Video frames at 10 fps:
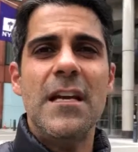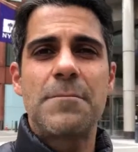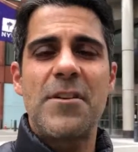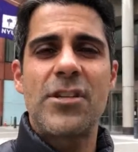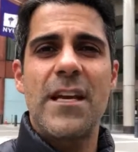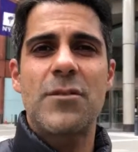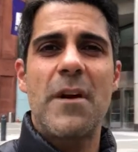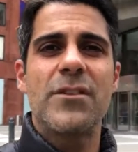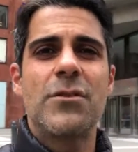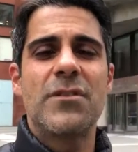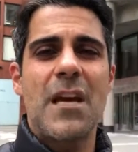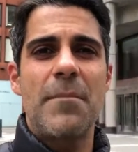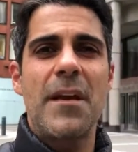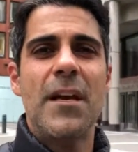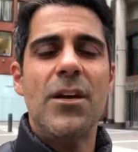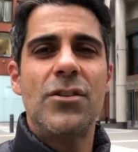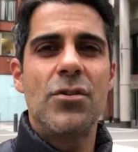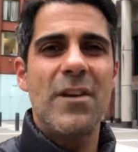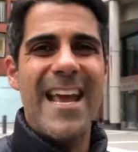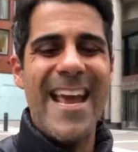especially as round 2 is coming
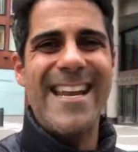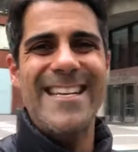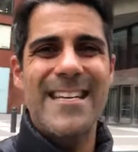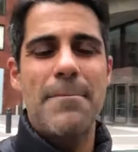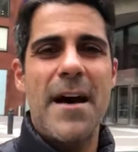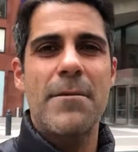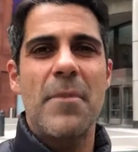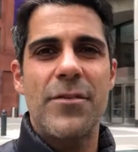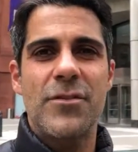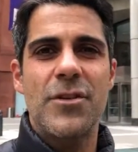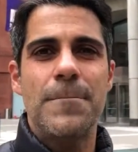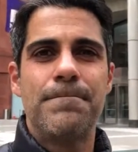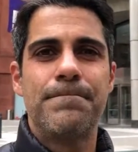to an end in about a month or so.